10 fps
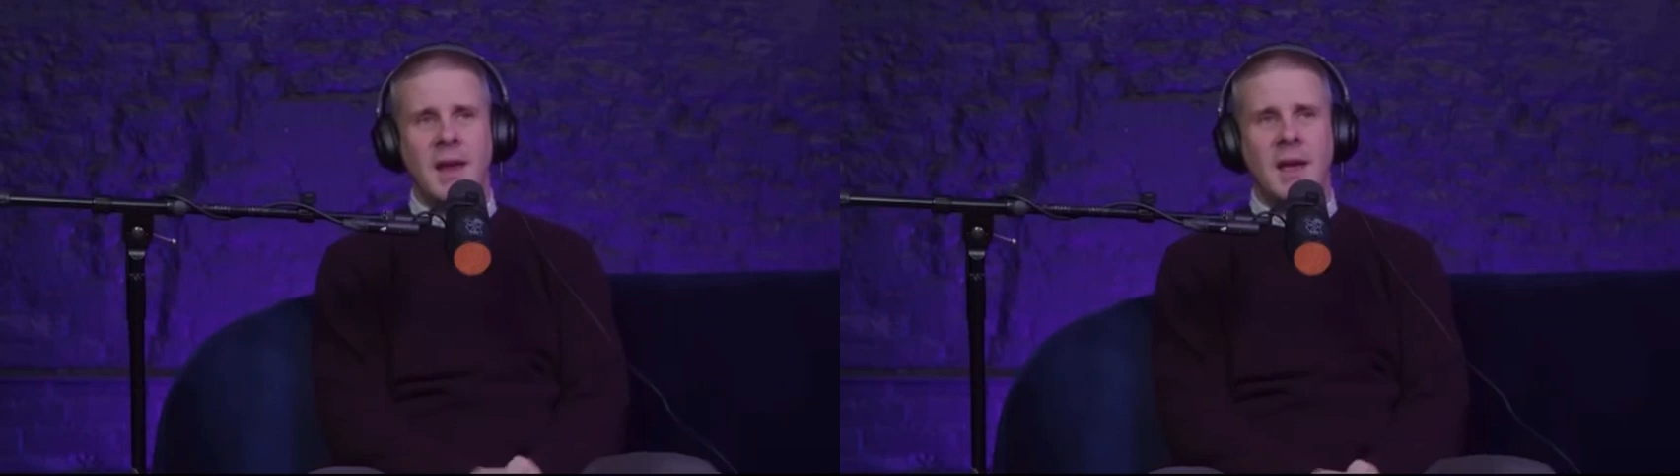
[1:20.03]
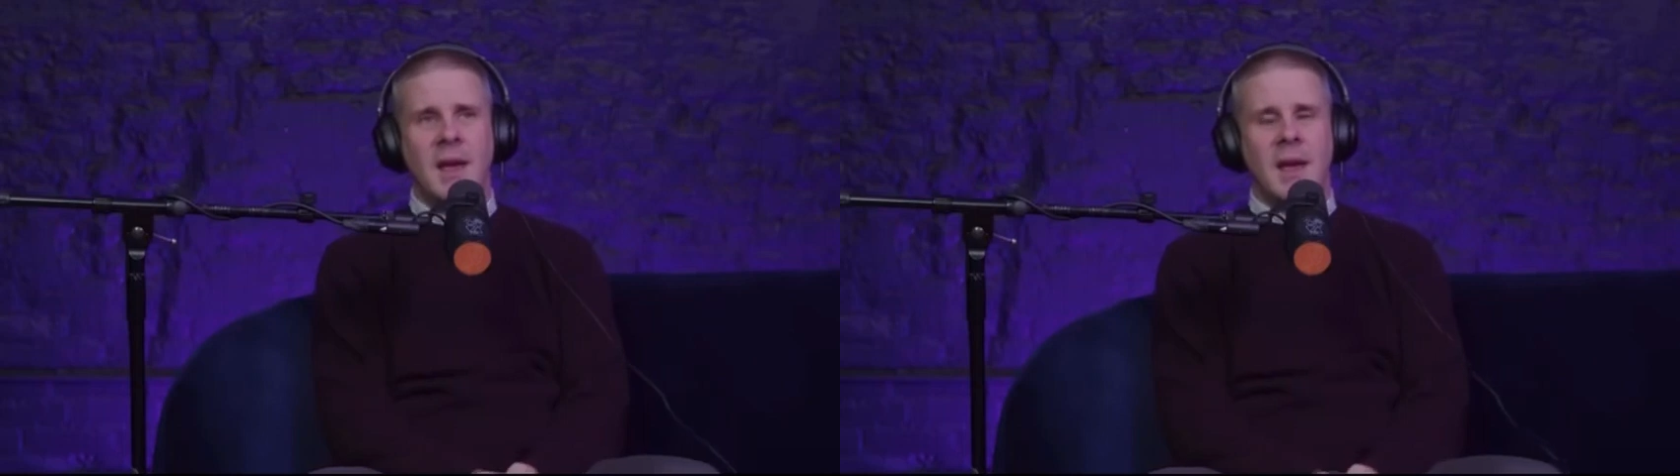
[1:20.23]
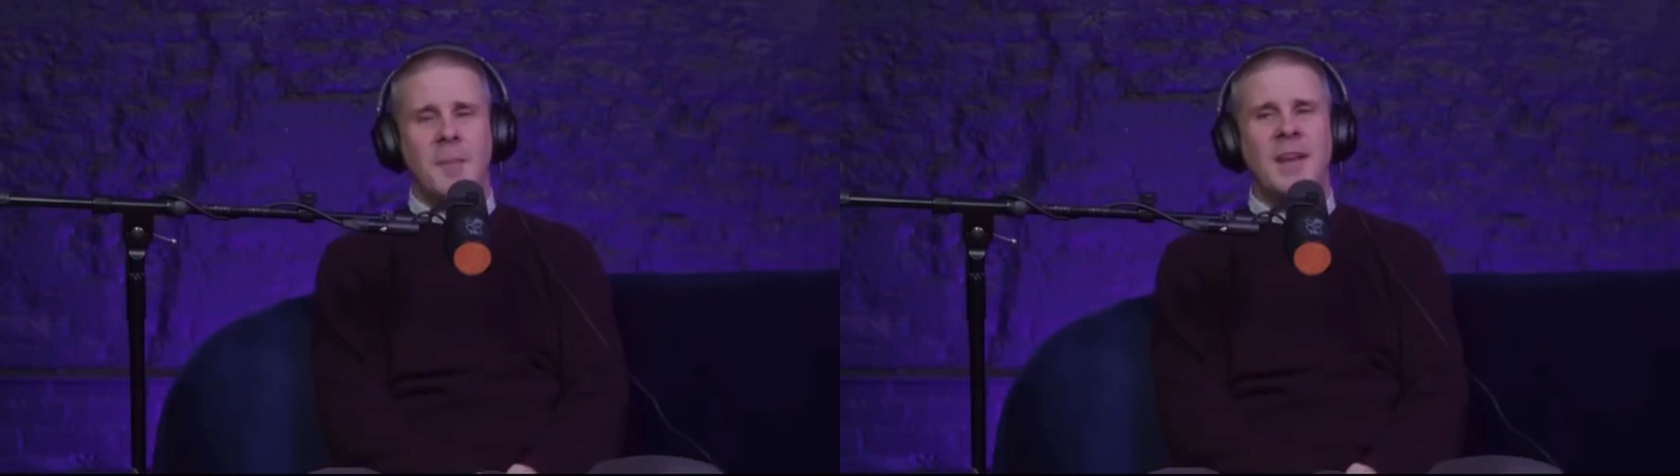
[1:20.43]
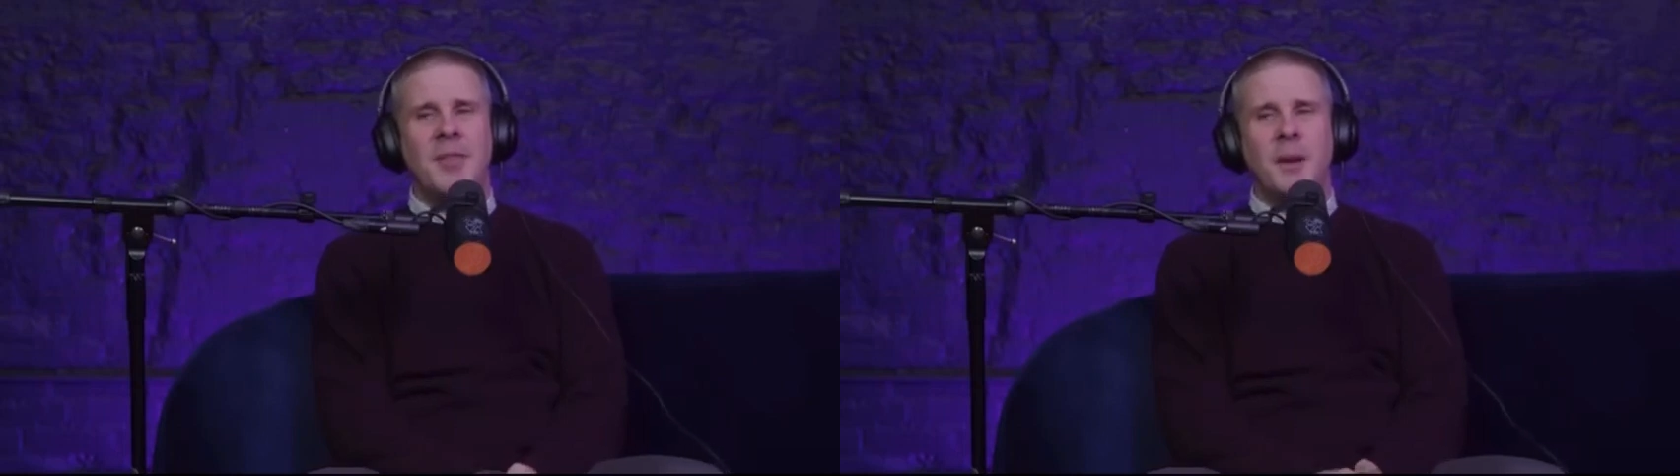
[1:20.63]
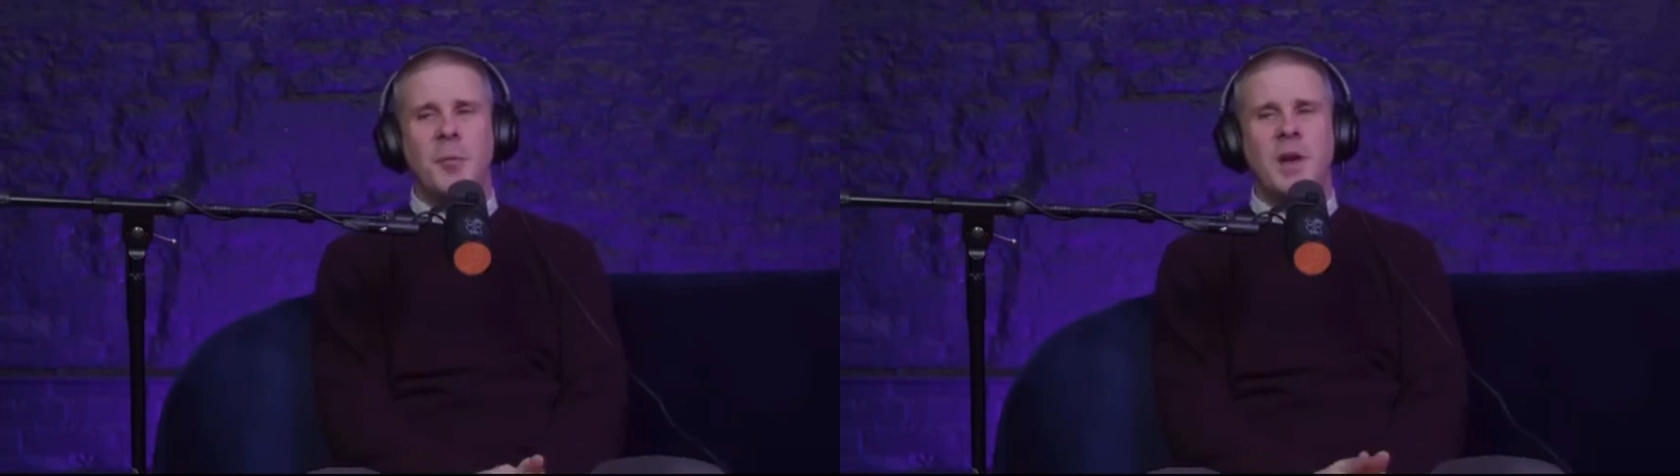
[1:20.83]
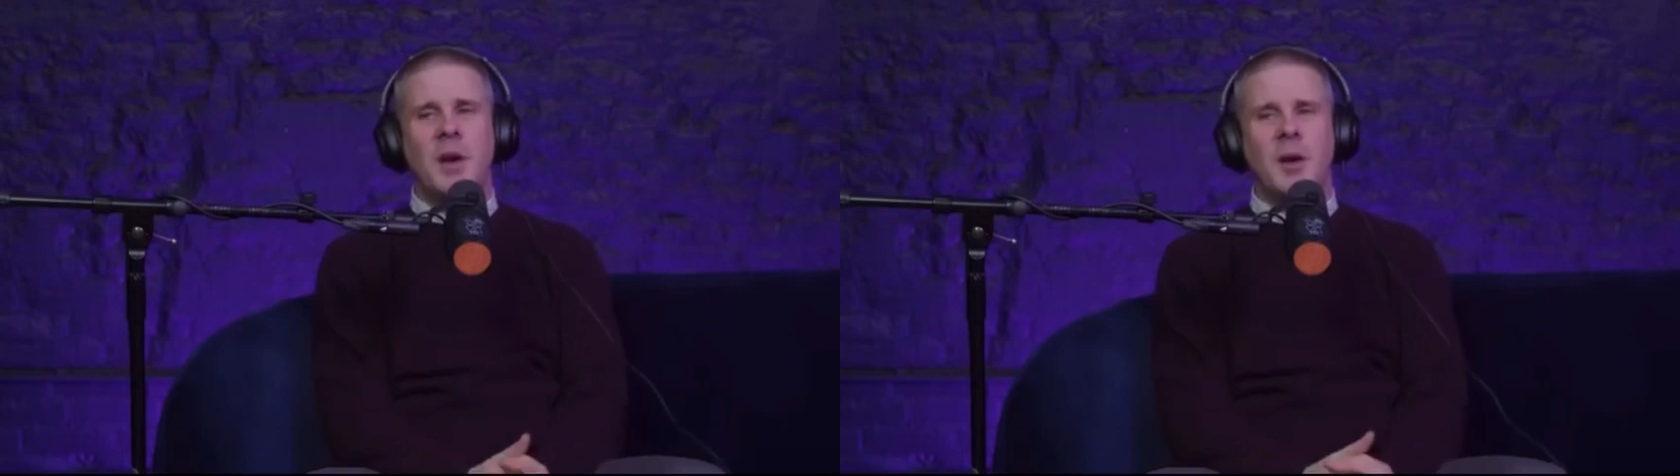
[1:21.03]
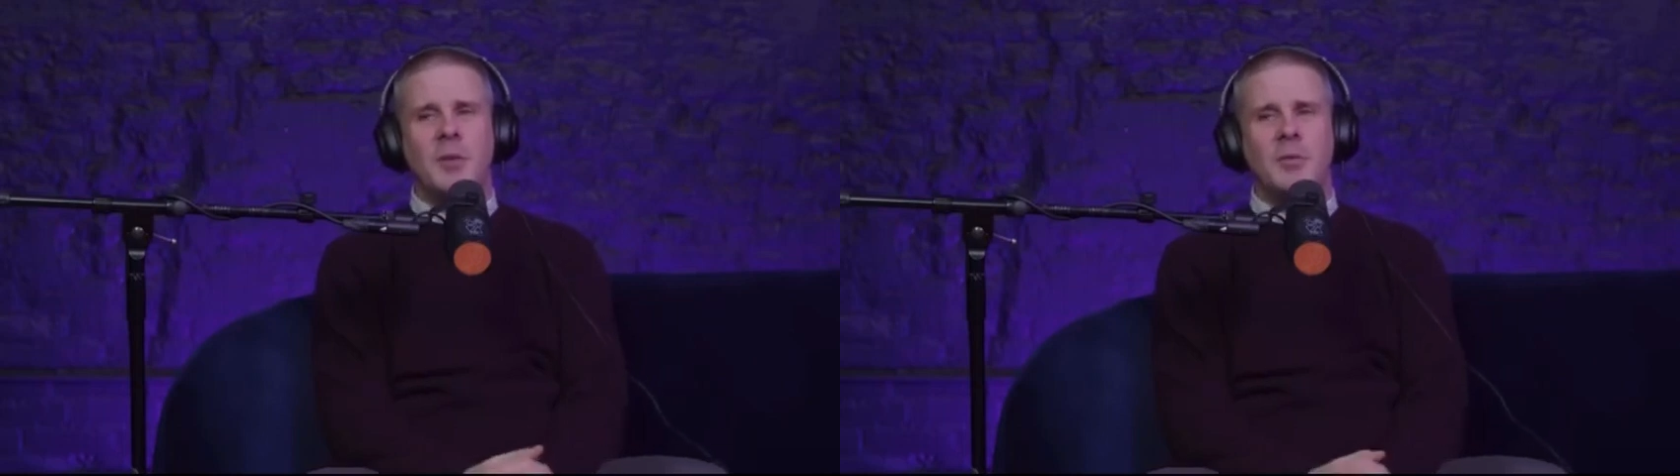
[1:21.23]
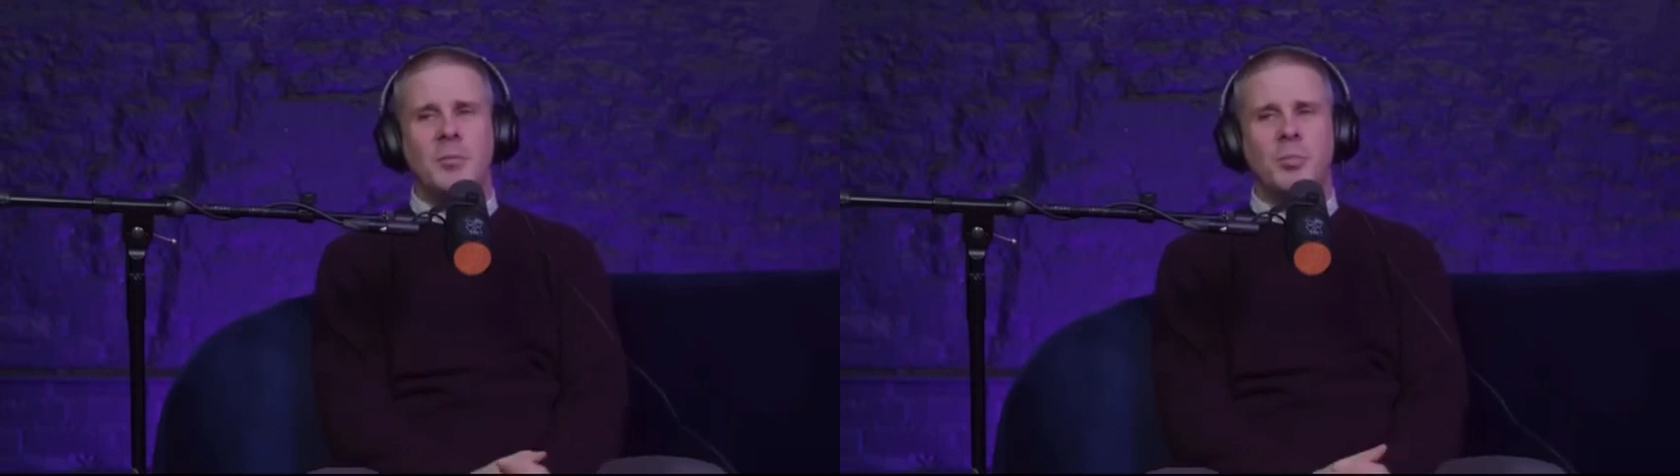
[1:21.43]
But I think
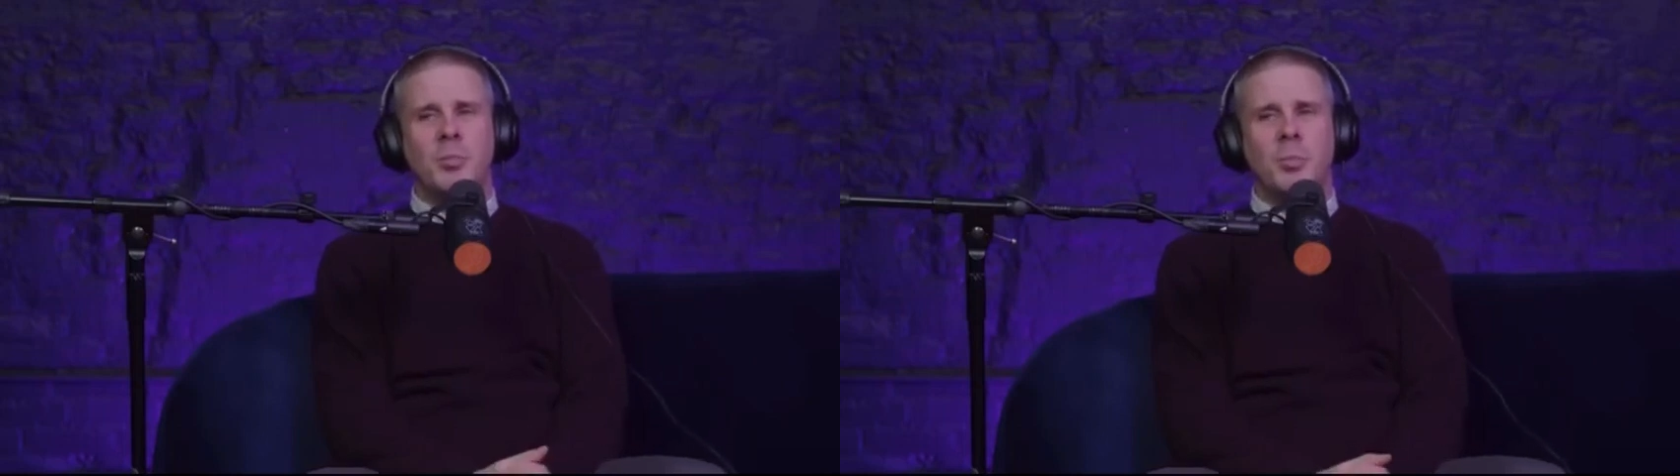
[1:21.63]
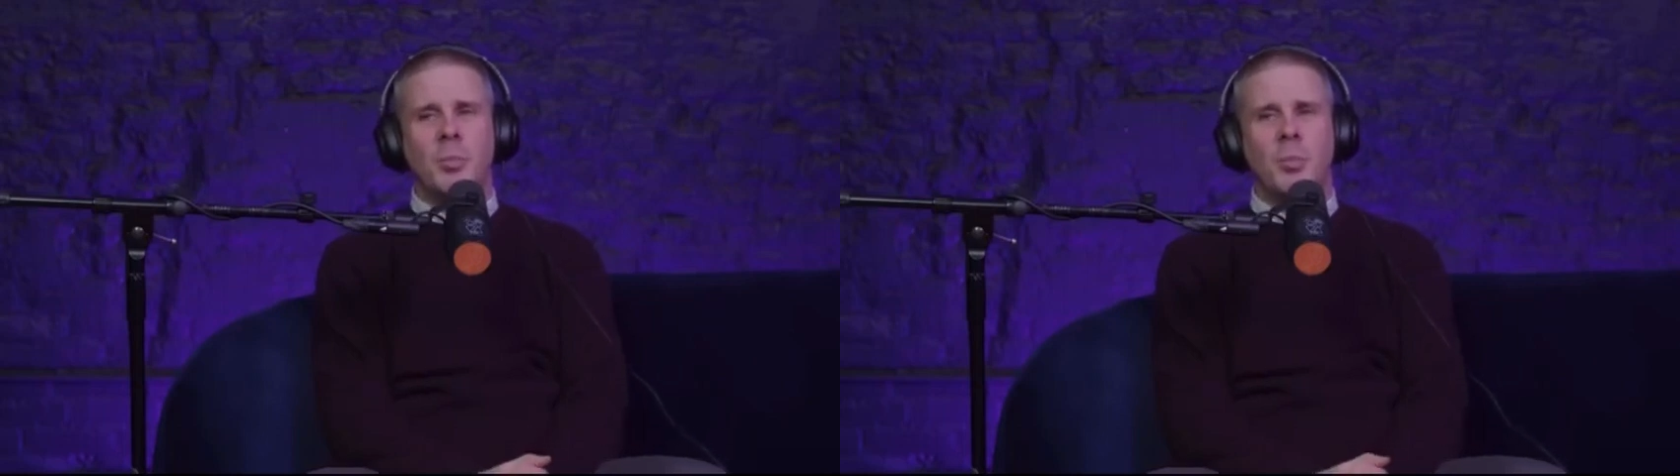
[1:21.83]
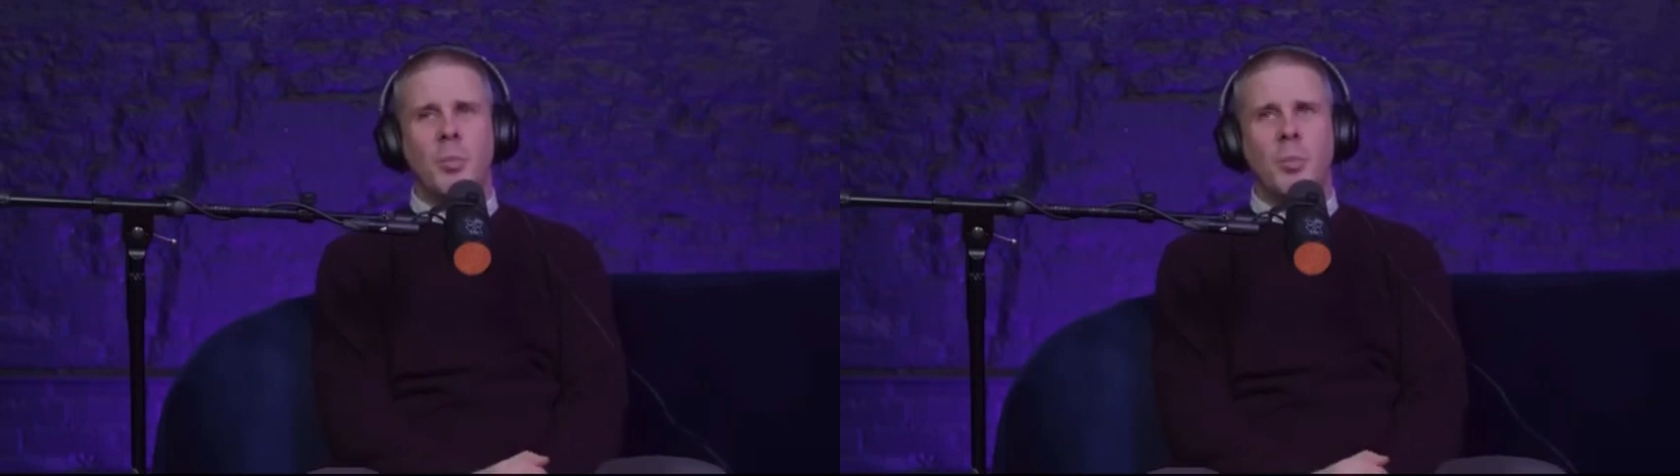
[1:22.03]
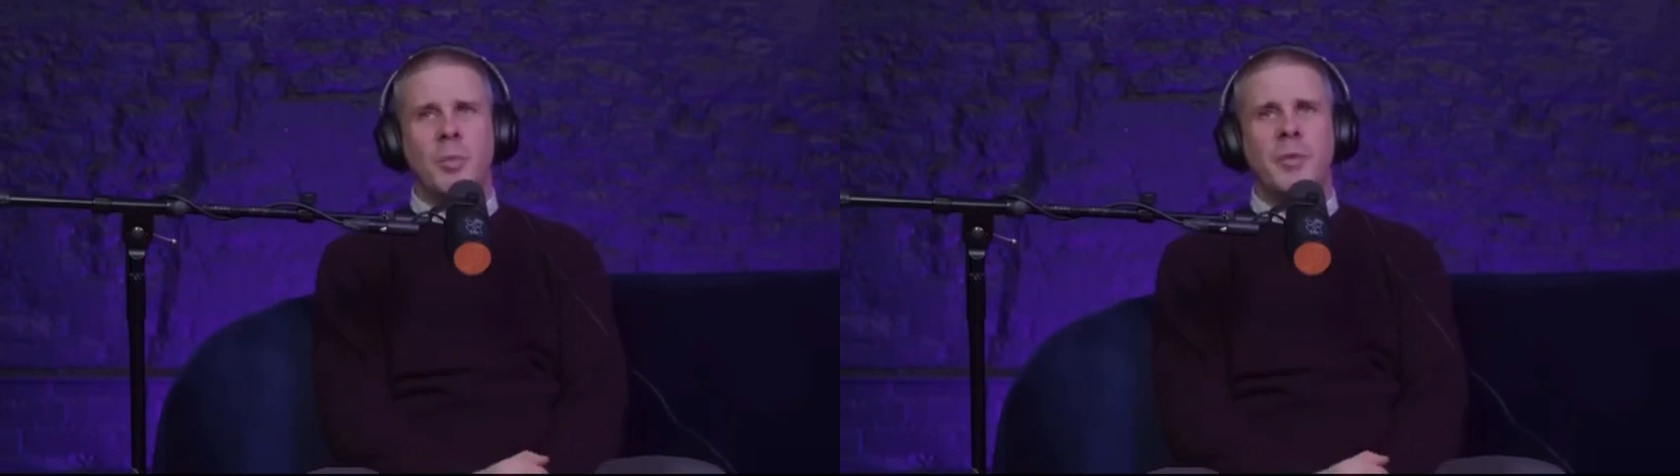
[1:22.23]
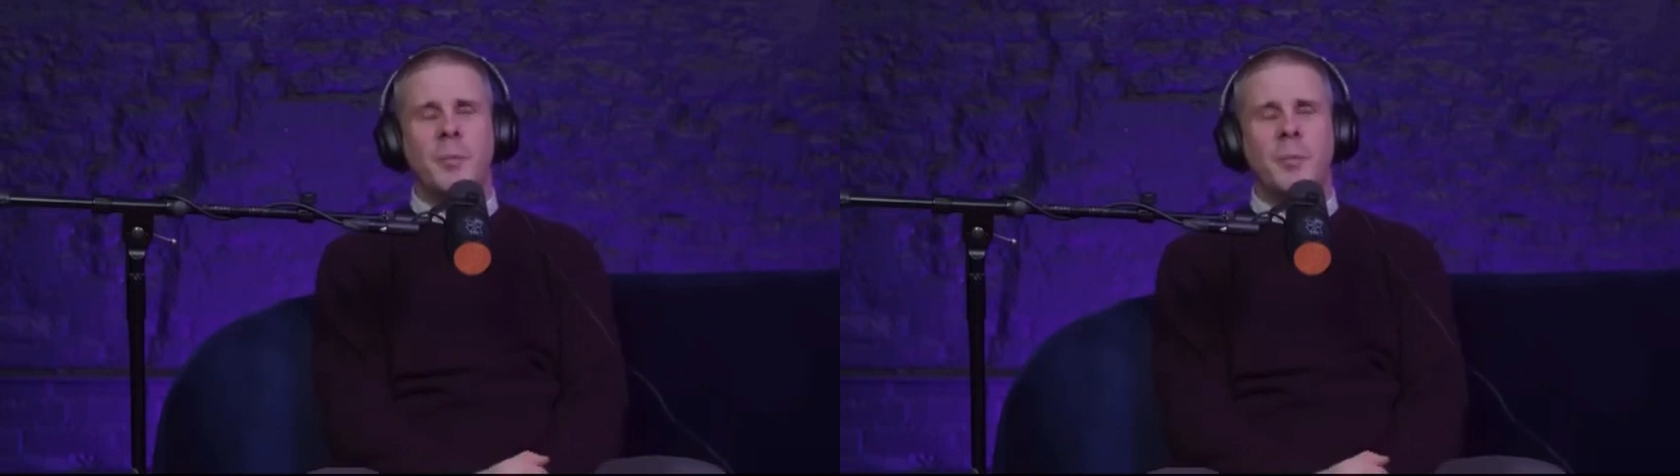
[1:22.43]
the